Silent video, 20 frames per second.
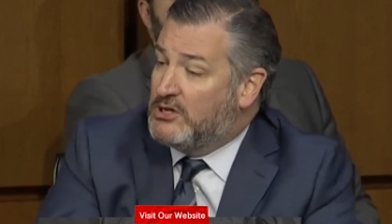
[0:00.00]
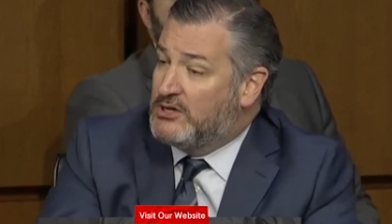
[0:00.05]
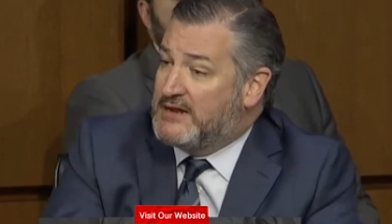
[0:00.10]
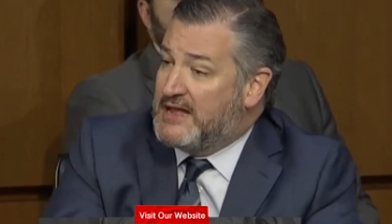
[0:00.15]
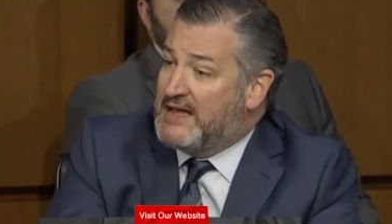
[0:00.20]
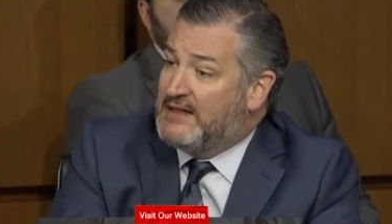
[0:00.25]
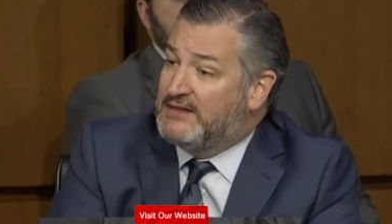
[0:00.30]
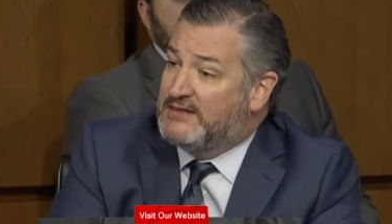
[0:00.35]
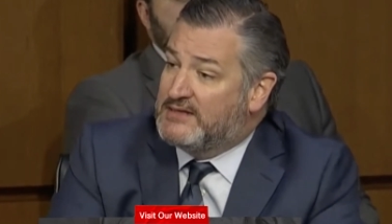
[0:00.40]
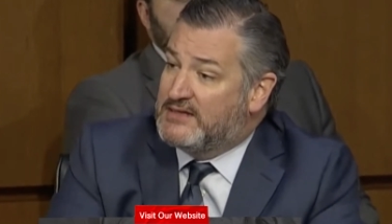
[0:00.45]
on
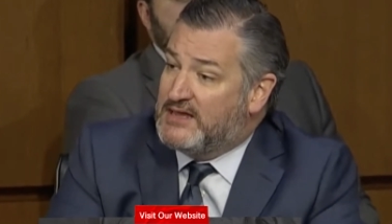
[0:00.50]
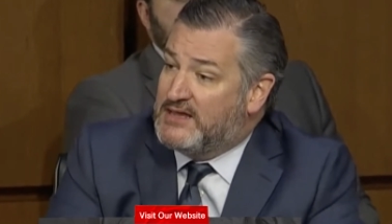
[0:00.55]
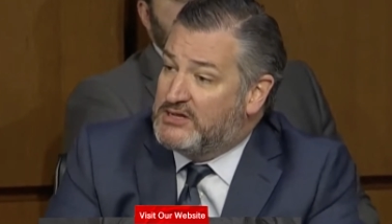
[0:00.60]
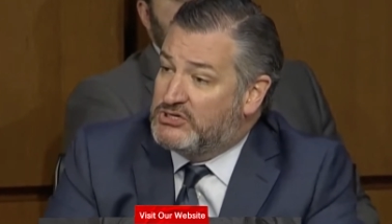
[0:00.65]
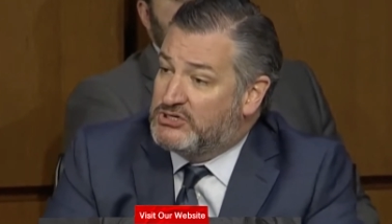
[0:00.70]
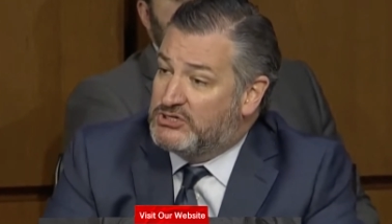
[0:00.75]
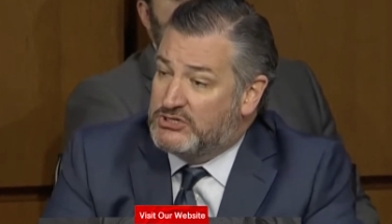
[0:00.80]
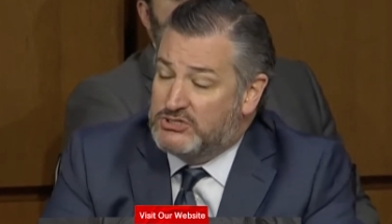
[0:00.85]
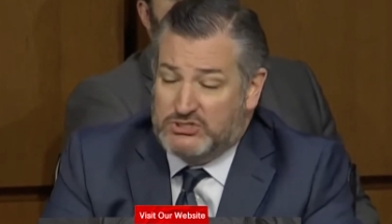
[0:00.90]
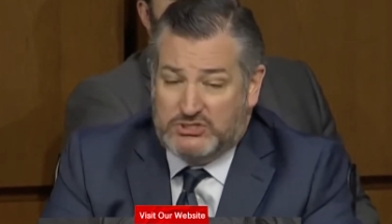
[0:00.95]

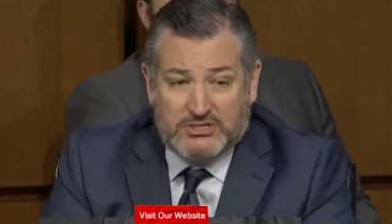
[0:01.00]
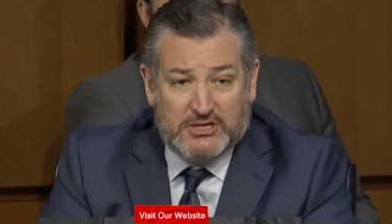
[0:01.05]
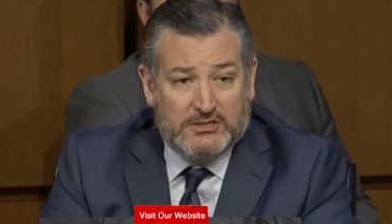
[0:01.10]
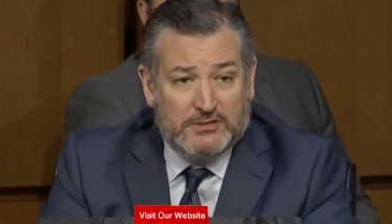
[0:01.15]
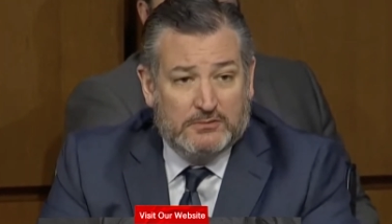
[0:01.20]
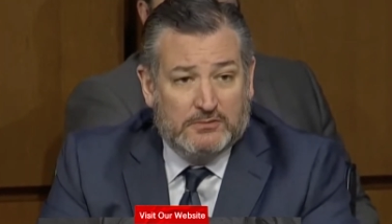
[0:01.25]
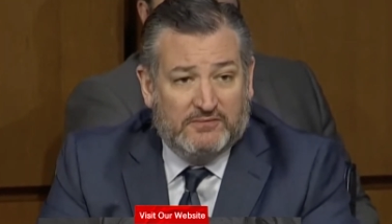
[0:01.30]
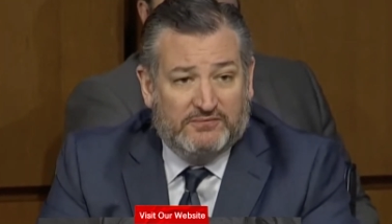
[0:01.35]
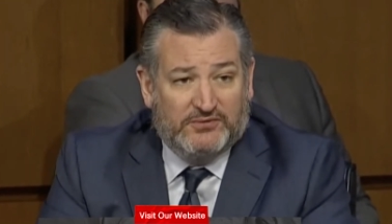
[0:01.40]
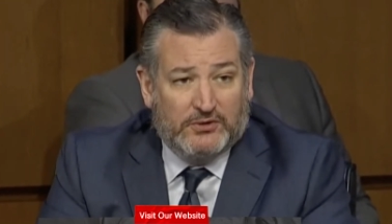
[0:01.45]
allegations,
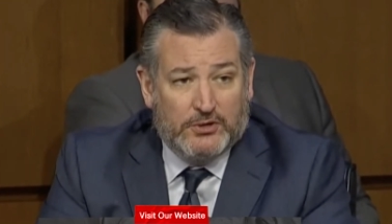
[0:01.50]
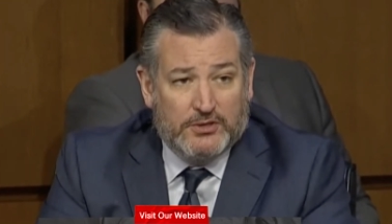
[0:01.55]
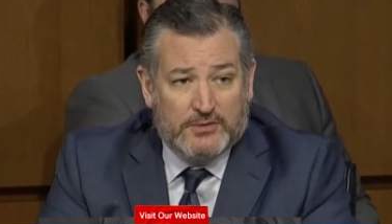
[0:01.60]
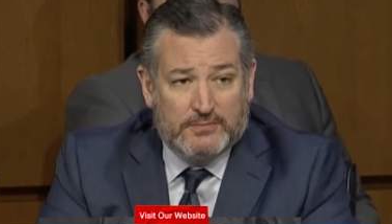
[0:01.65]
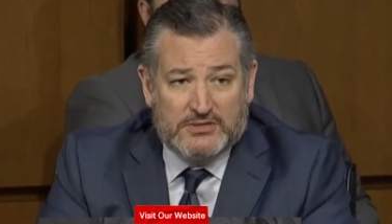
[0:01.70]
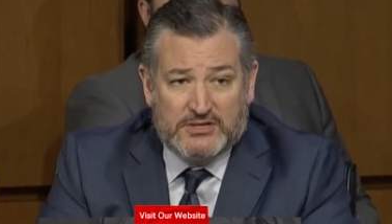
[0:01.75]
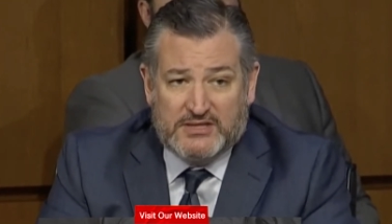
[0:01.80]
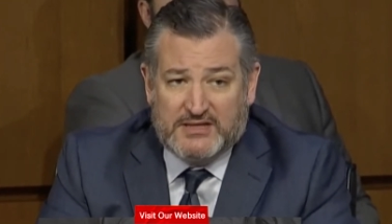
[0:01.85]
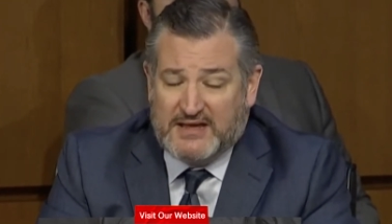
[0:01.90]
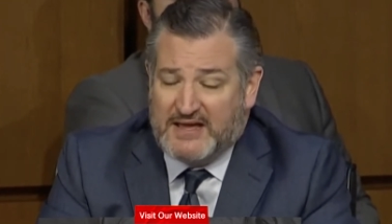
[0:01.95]
didn't refer
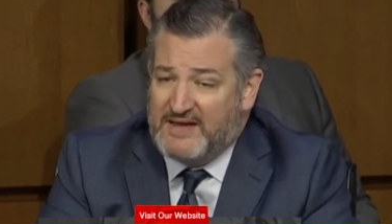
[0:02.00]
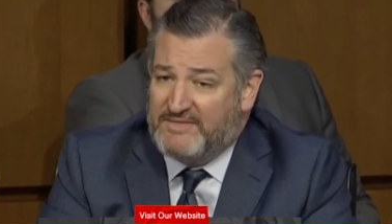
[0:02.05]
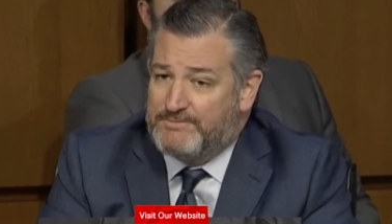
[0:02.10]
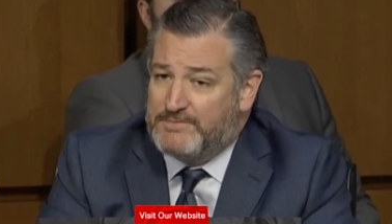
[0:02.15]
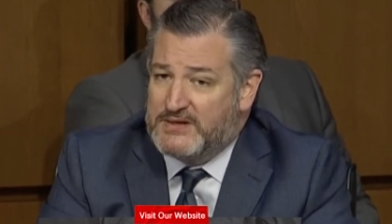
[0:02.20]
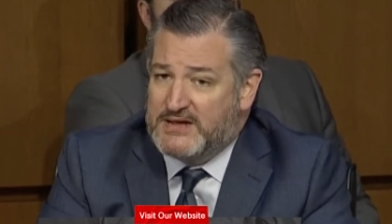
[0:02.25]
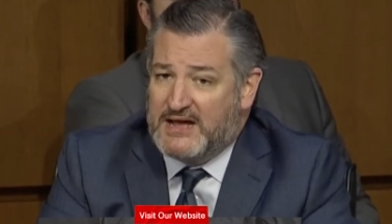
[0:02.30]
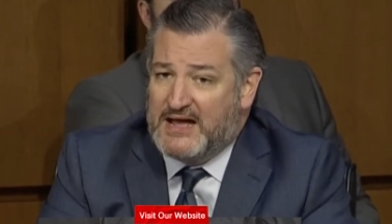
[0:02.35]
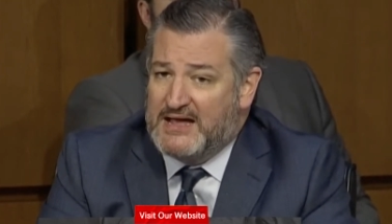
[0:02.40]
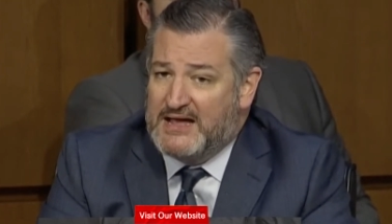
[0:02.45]
them to the
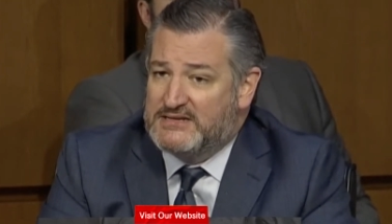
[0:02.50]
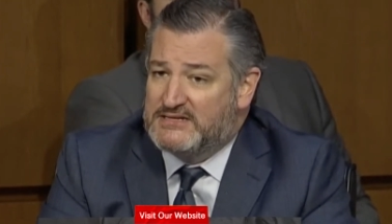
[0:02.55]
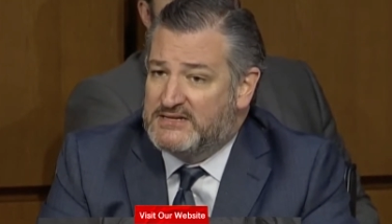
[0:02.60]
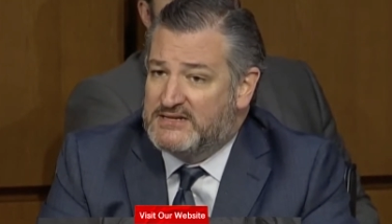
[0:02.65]
FBI,